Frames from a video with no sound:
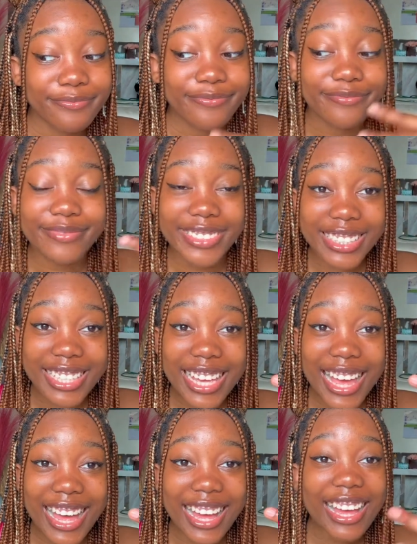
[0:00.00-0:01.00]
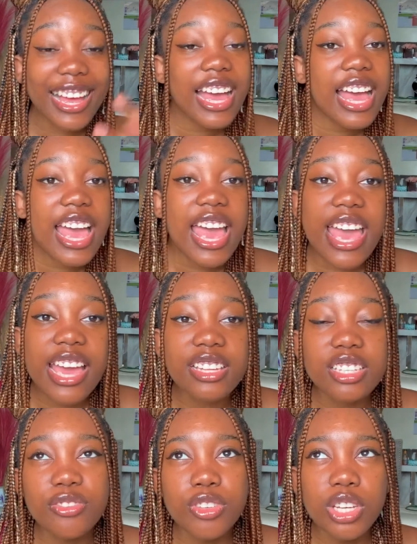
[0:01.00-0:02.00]
So yeah, and
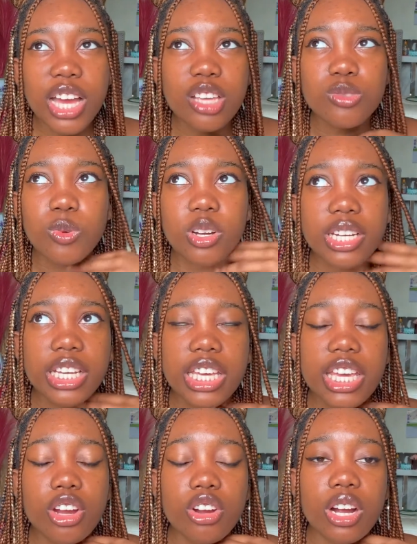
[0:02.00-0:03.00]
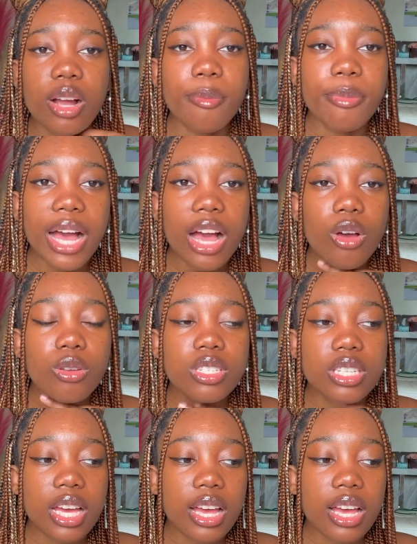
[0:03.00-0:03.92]
if you guys want to hear about